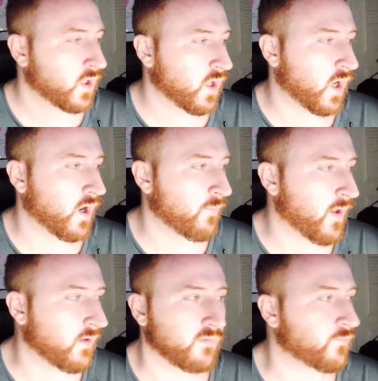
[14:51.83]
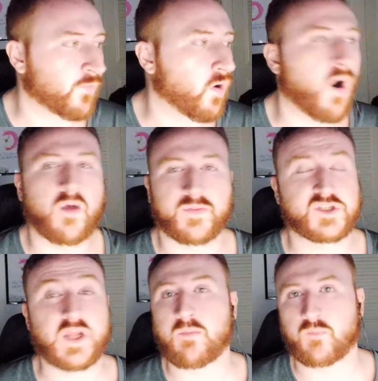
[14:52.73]
And for all the
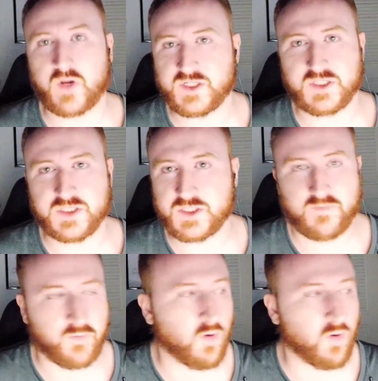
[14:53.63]
same reasons,